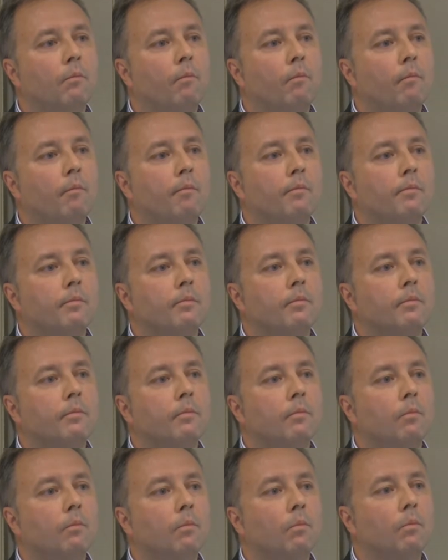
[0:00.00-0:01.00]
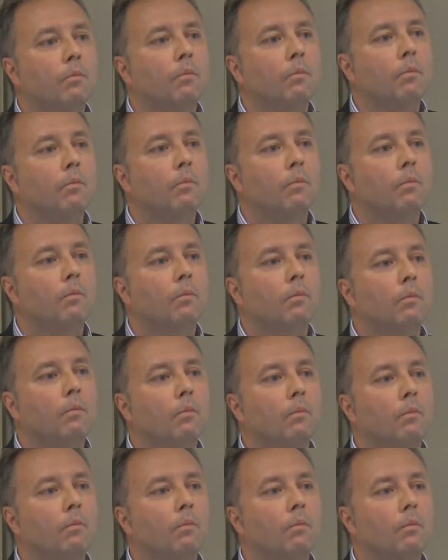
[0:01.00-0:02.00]
depend on understanding the
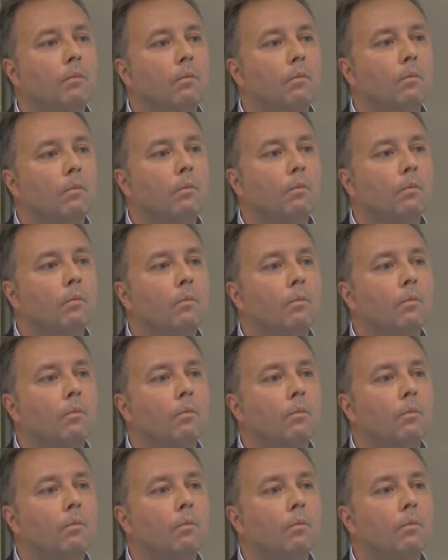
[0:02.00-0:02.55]
Salesforce page?